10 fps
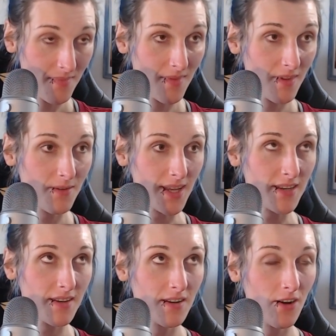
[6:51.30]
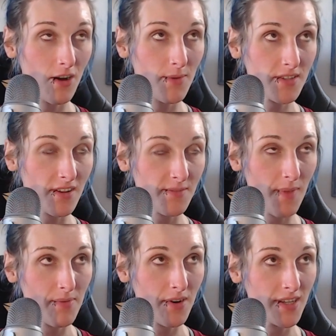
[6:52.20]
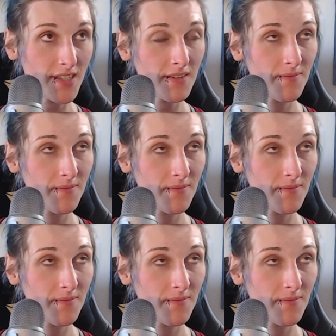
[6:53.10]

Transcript: right, almost lost my point.